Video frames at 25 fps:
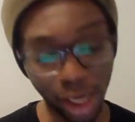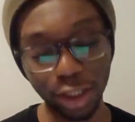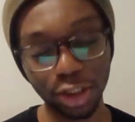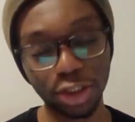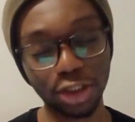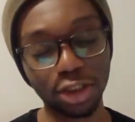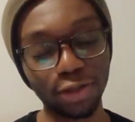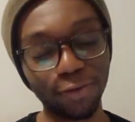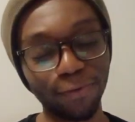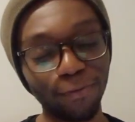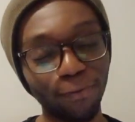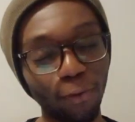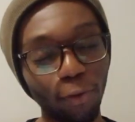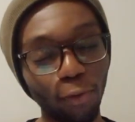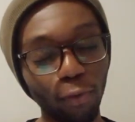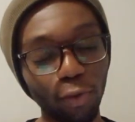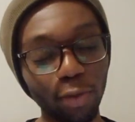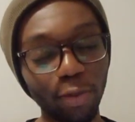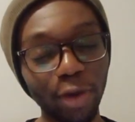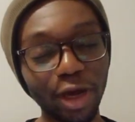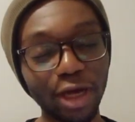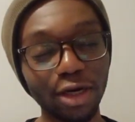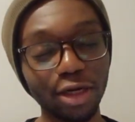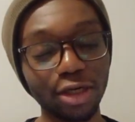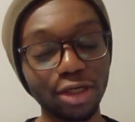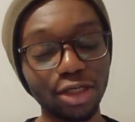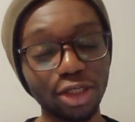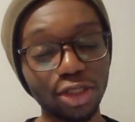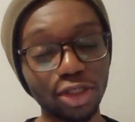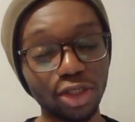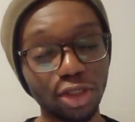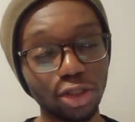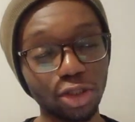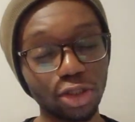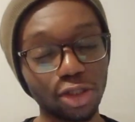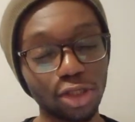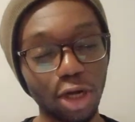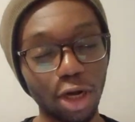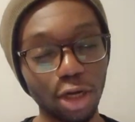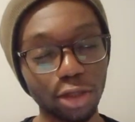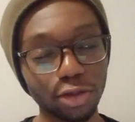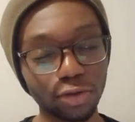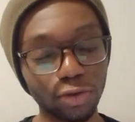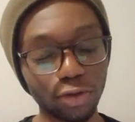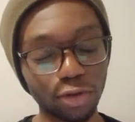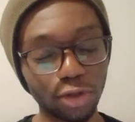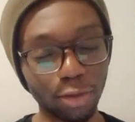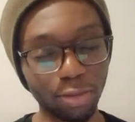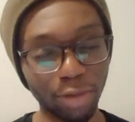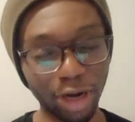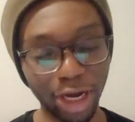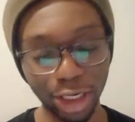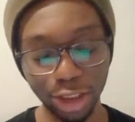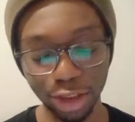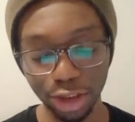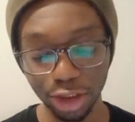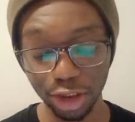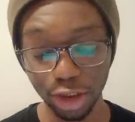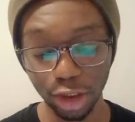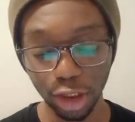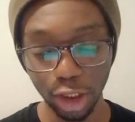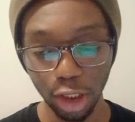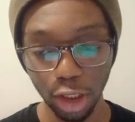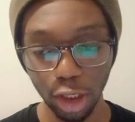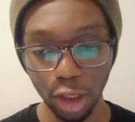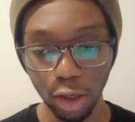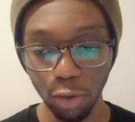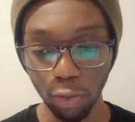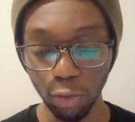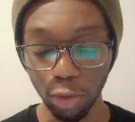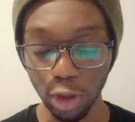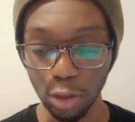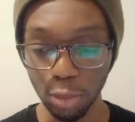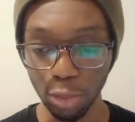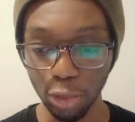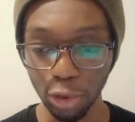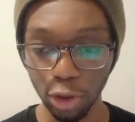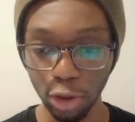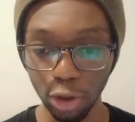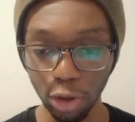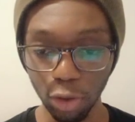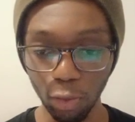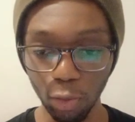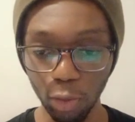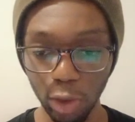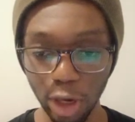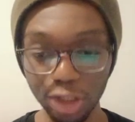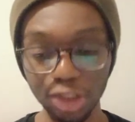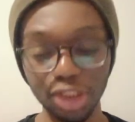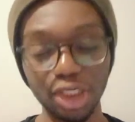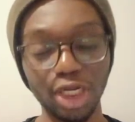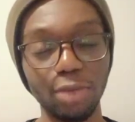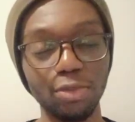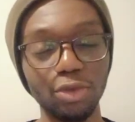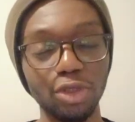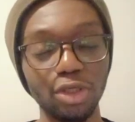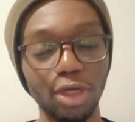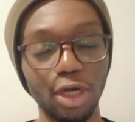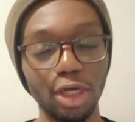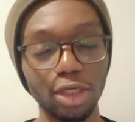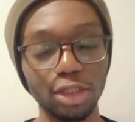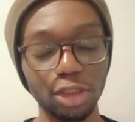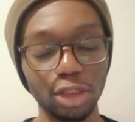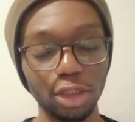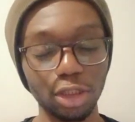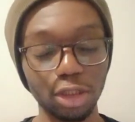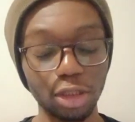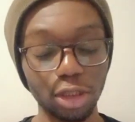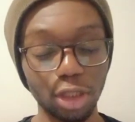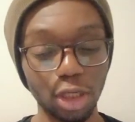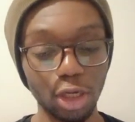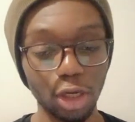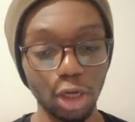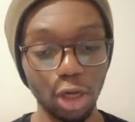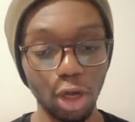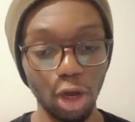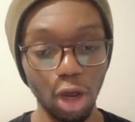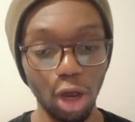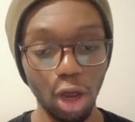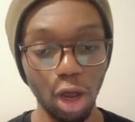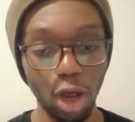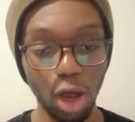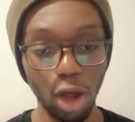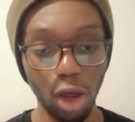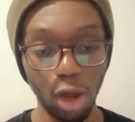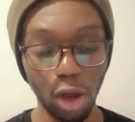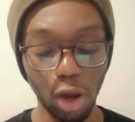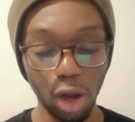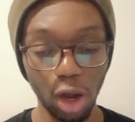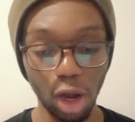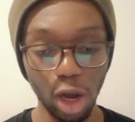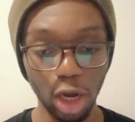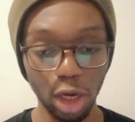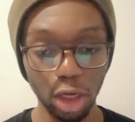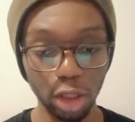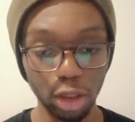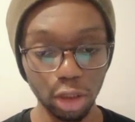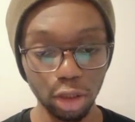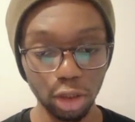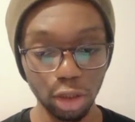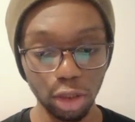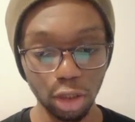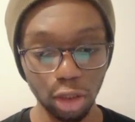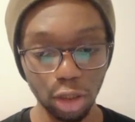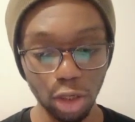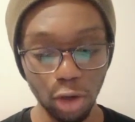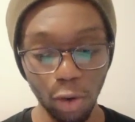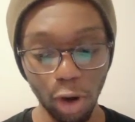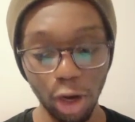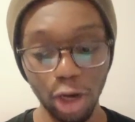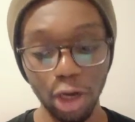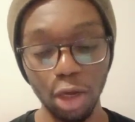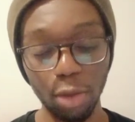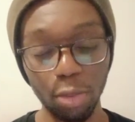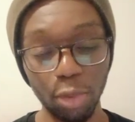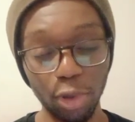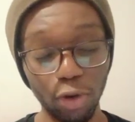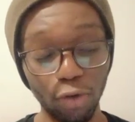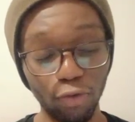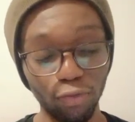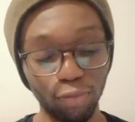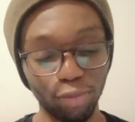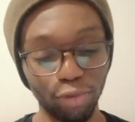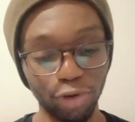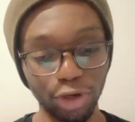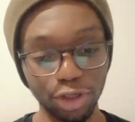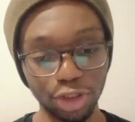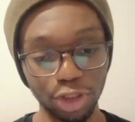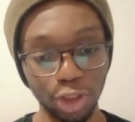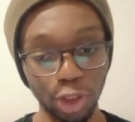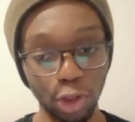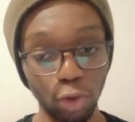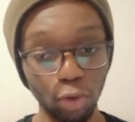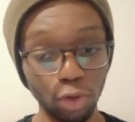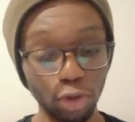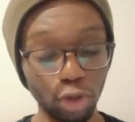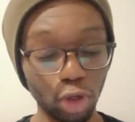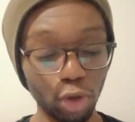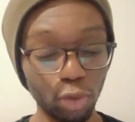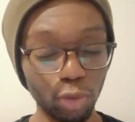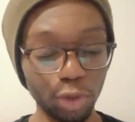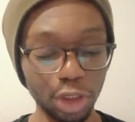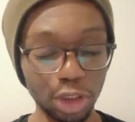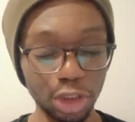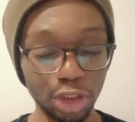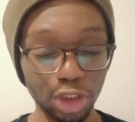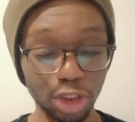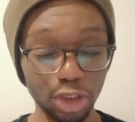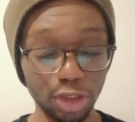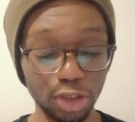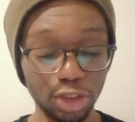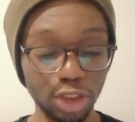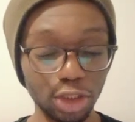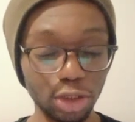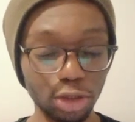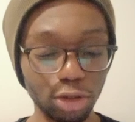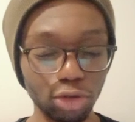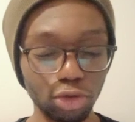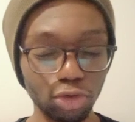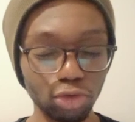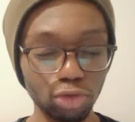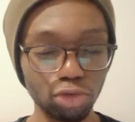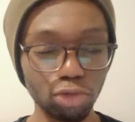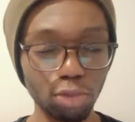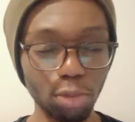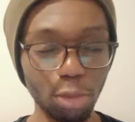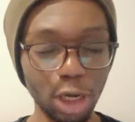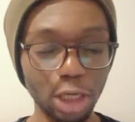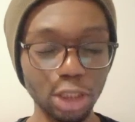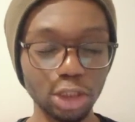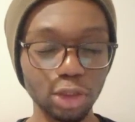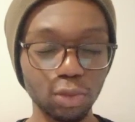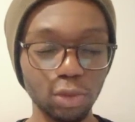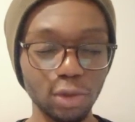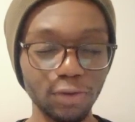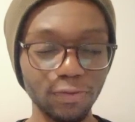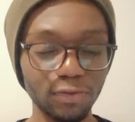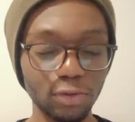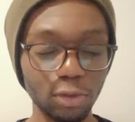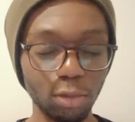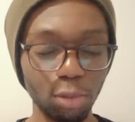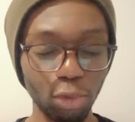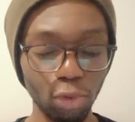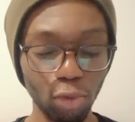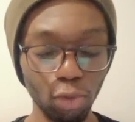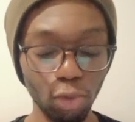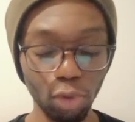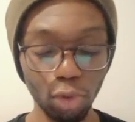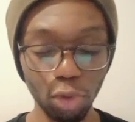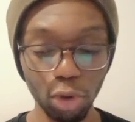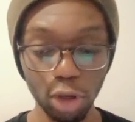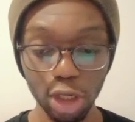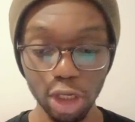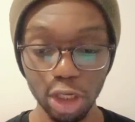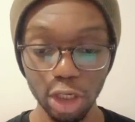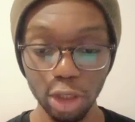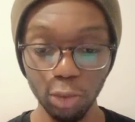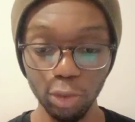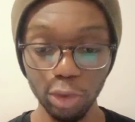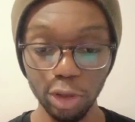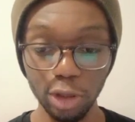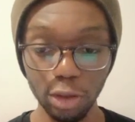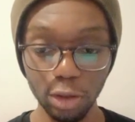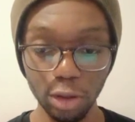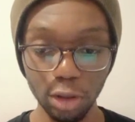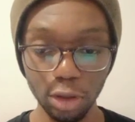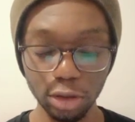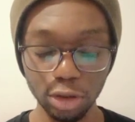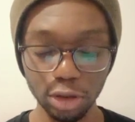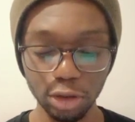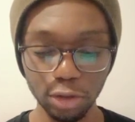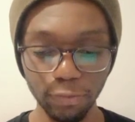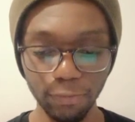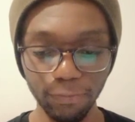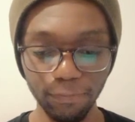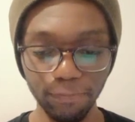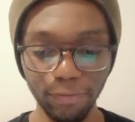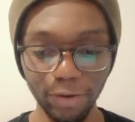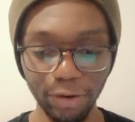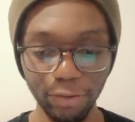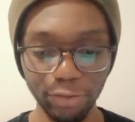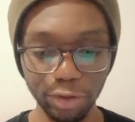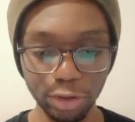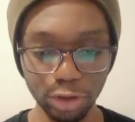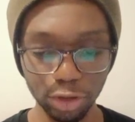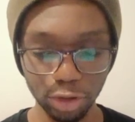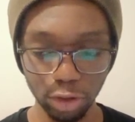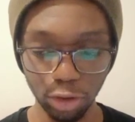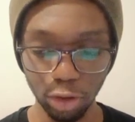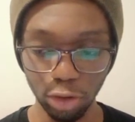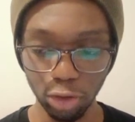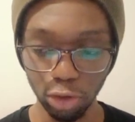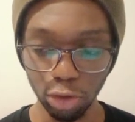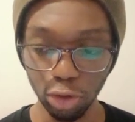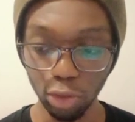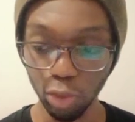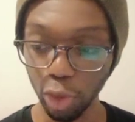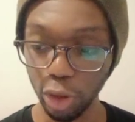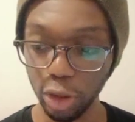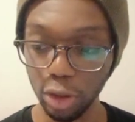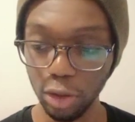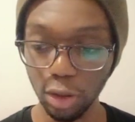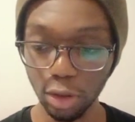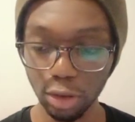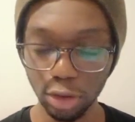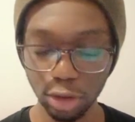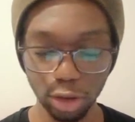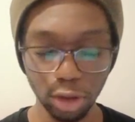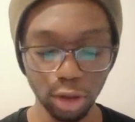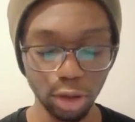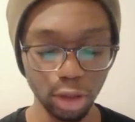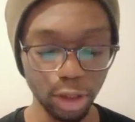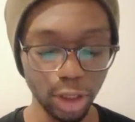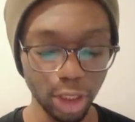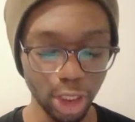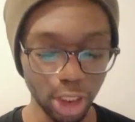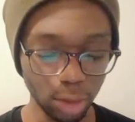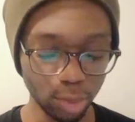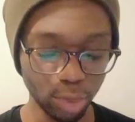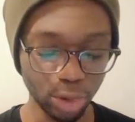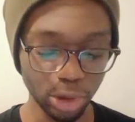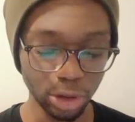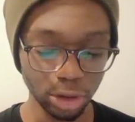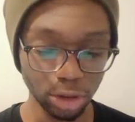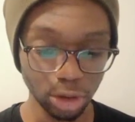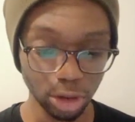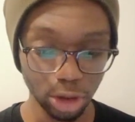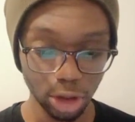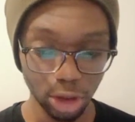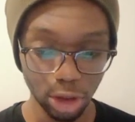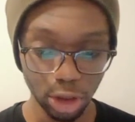actually thought we made a decent start to the match. We put West Ham United under quite a bit of pressure, although we just didn't do much with the ball. We looked very slow, we looked laboured,